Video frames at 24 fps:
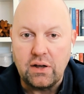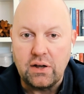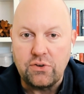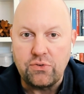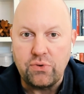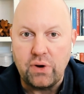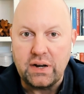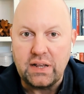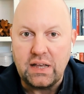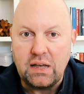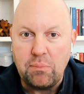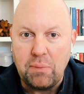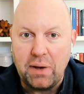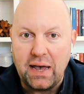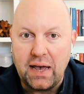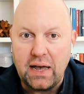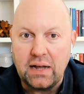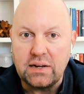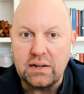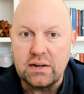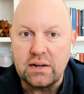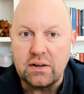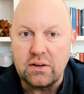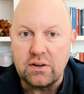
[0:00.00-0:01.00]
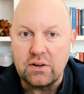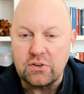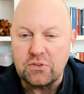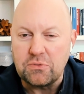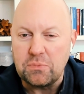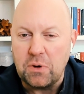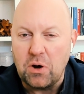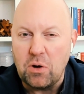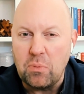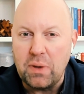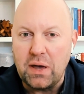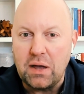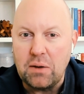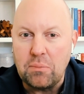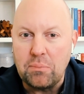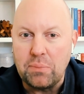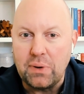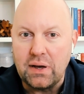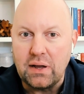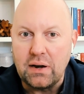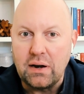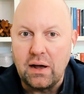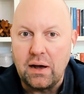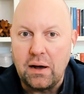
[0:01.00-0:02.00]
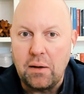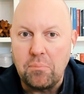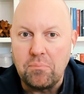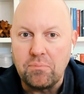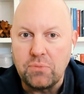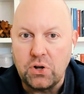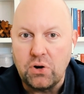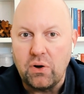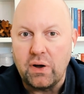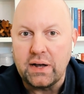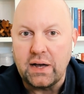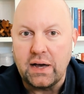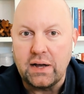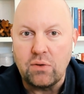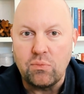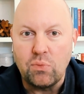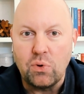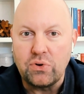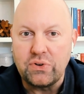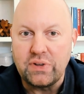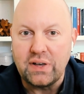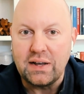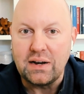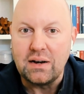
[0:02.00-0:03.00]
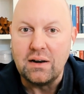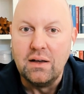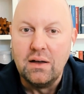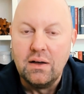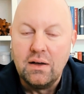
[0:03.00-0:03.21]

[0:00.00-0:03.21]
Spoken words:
try to keep my hand in it and experiment, but I kind of rotate.